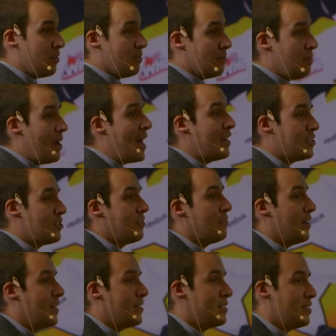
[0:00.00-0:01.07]
manage the
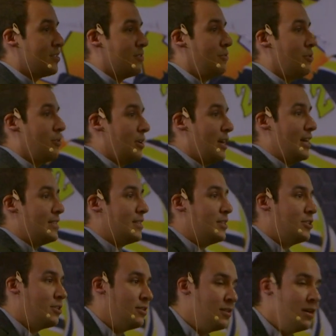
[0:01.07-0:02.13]
finances of your
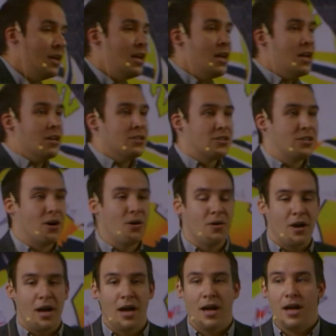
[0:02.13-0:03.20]
organization. So
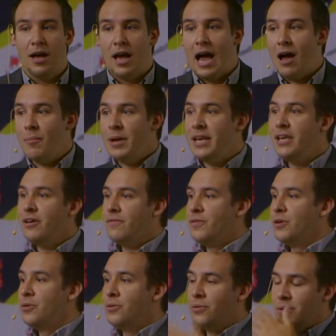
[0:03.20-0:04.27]
how many of
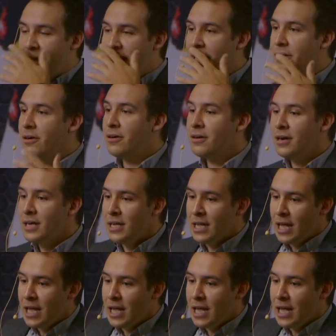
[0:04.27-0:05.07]
you here